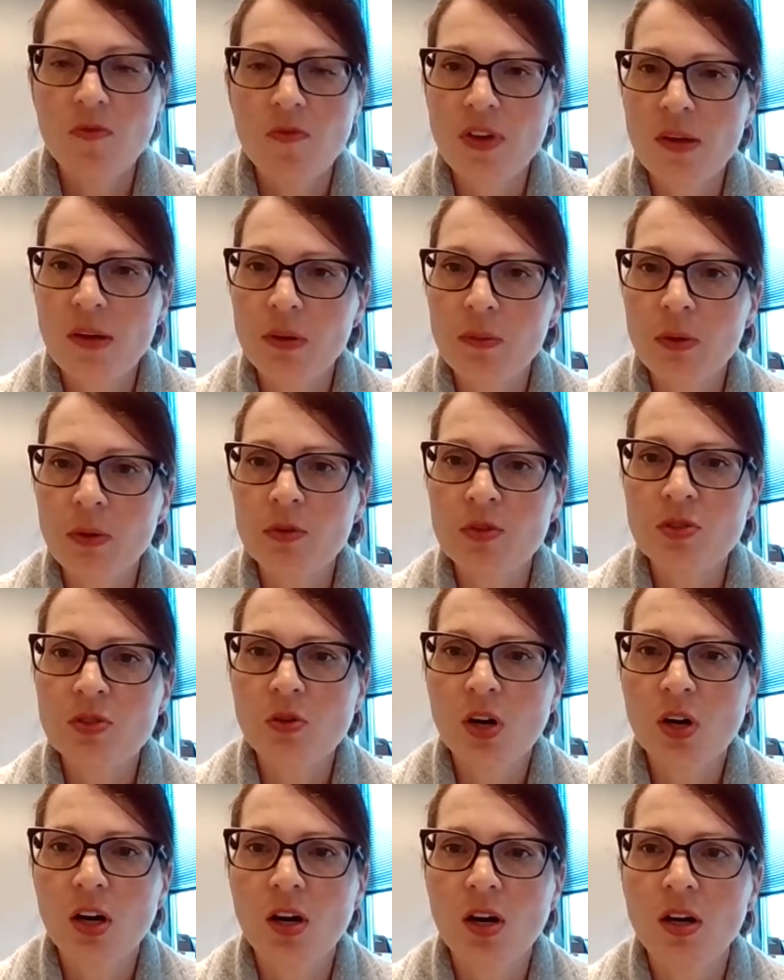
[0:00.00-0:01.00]
family members who
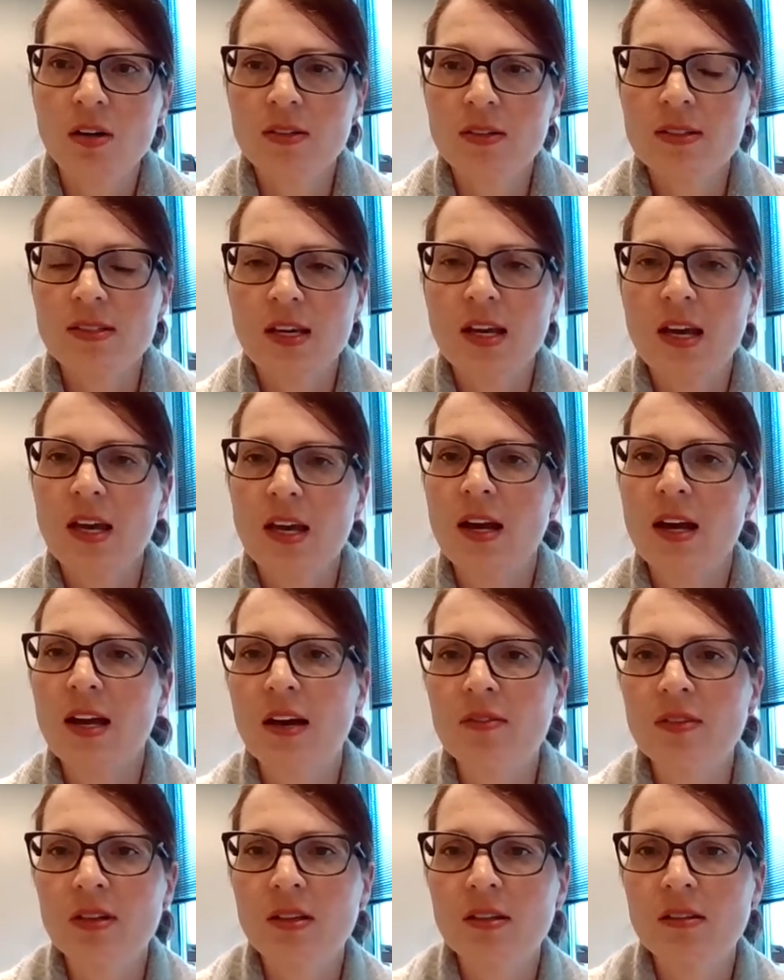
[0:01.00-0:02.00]
call and say, hey, I
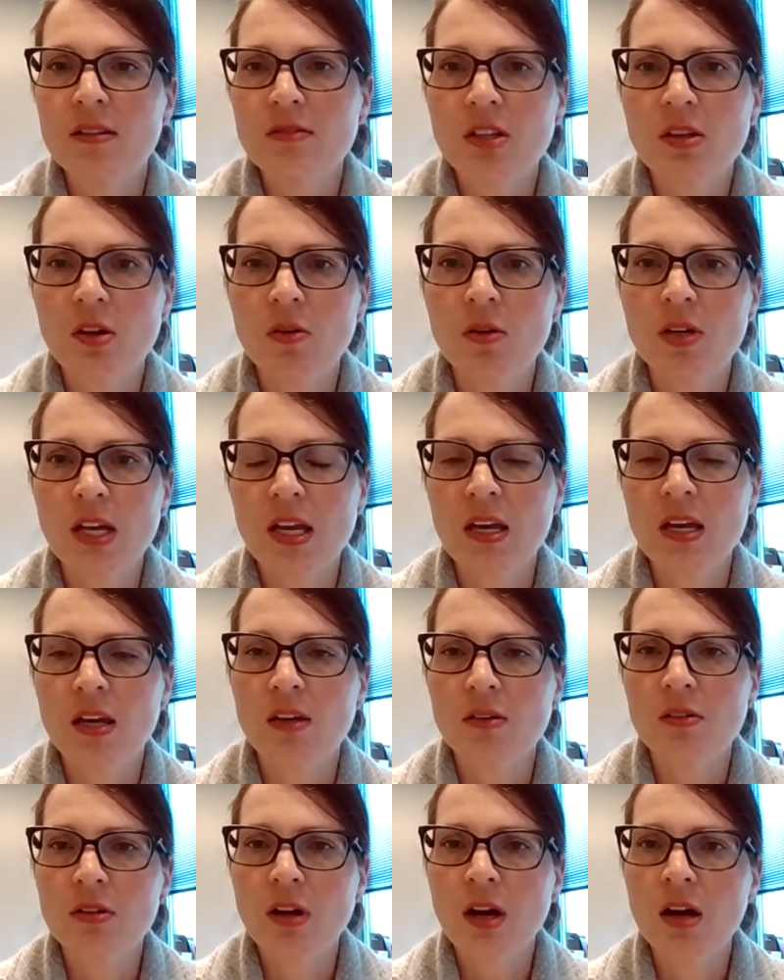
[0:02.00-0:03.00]
have a, you know, an
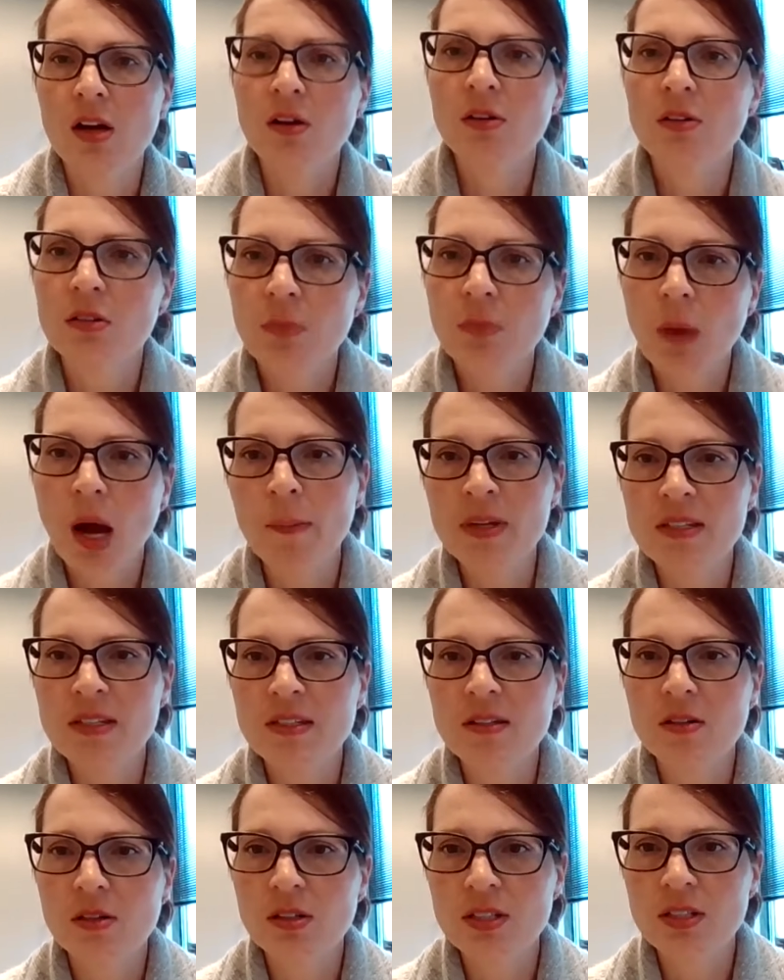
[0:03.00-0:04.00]
aunt or an uncle or mom
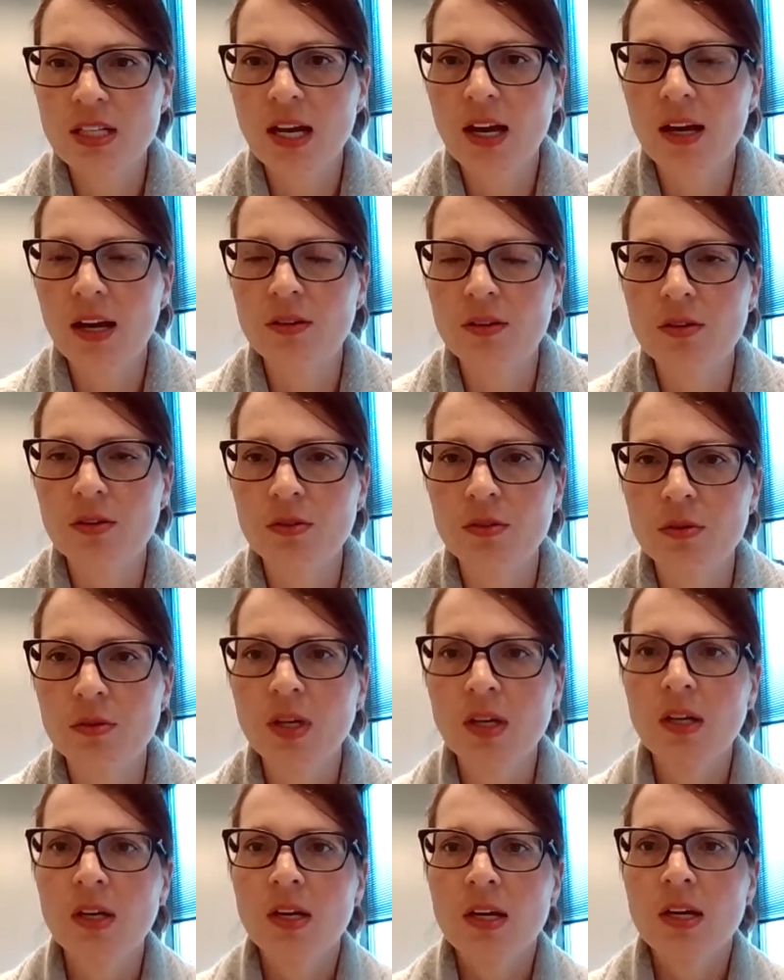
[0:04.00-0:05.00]
or dad who
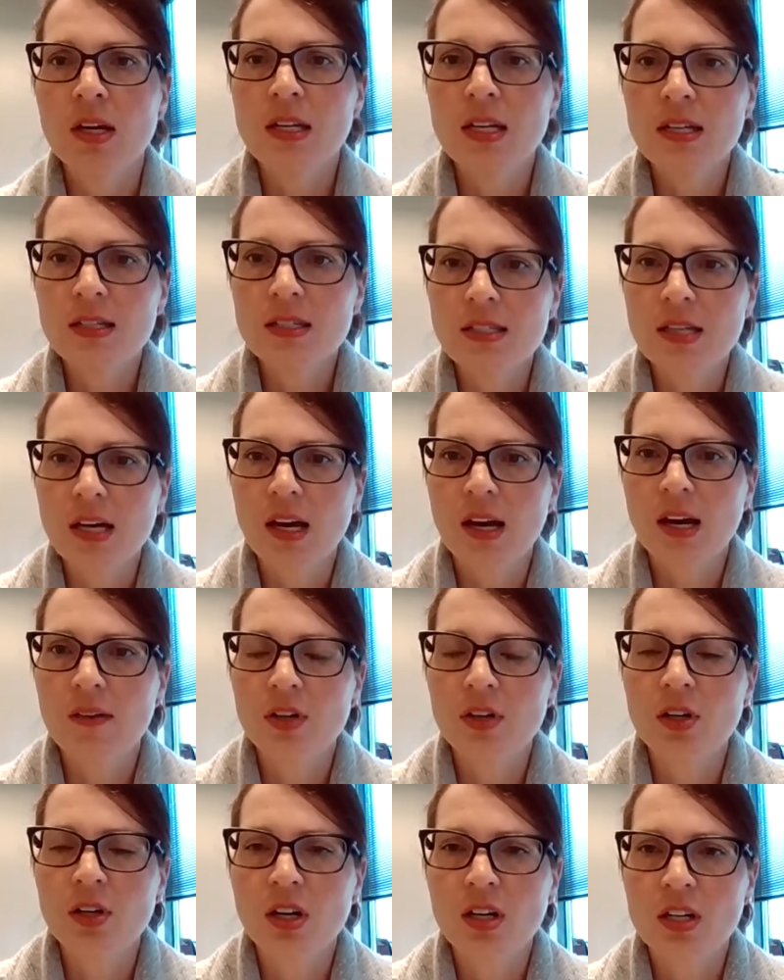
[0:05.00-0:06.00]
needs to have
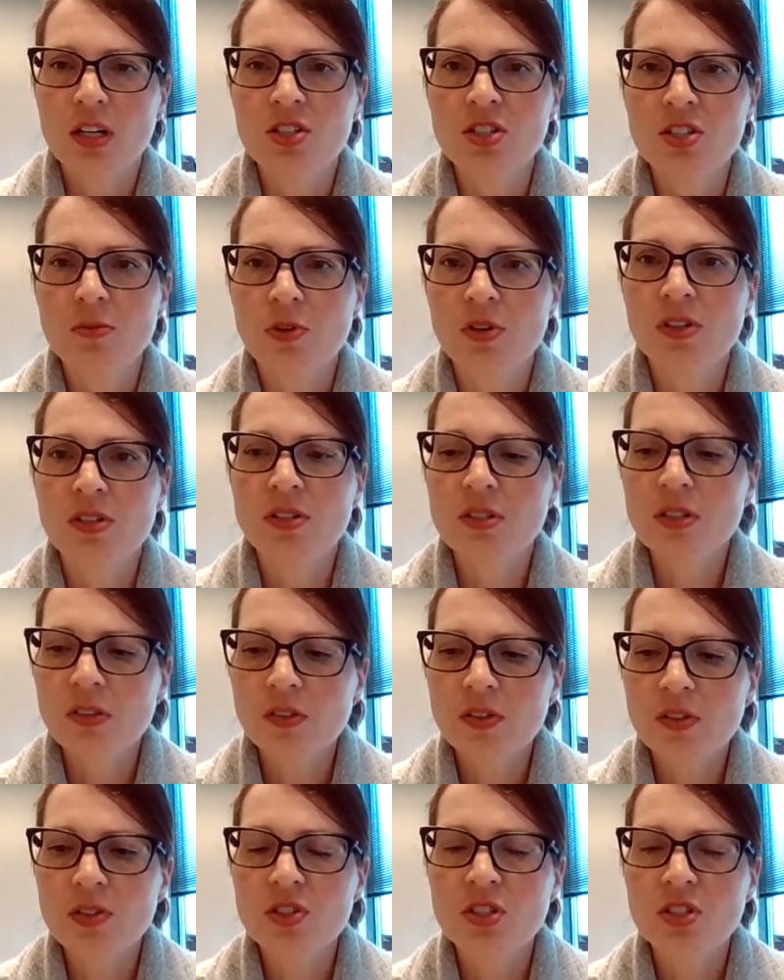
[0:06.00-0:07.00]
a guardianship or
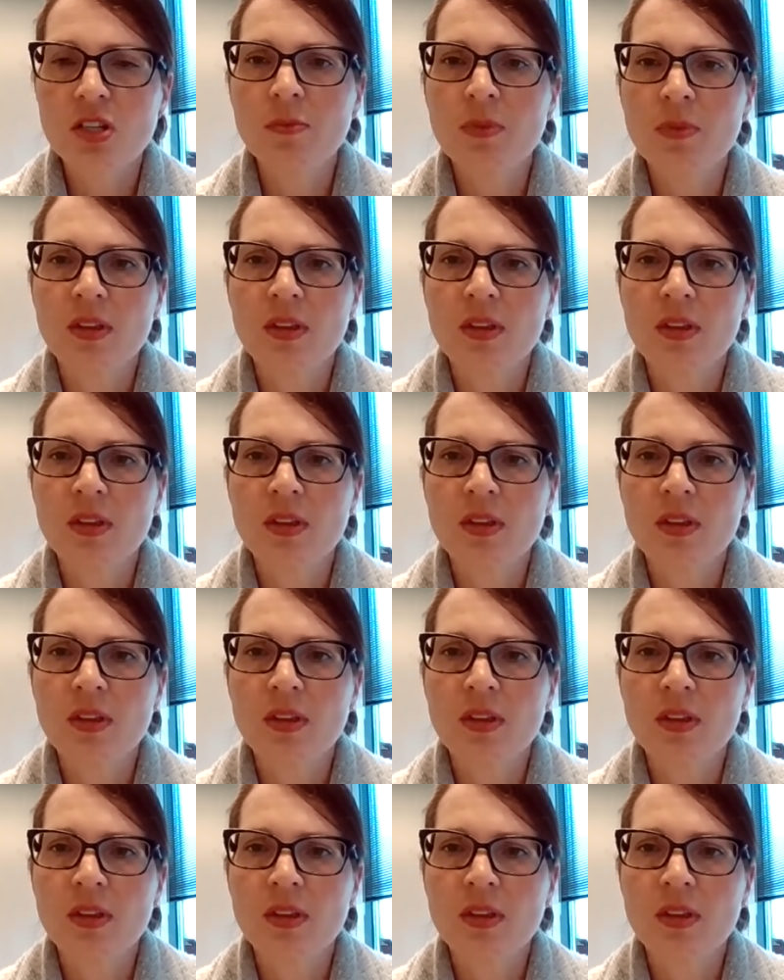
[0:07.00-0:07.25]
conservatorship.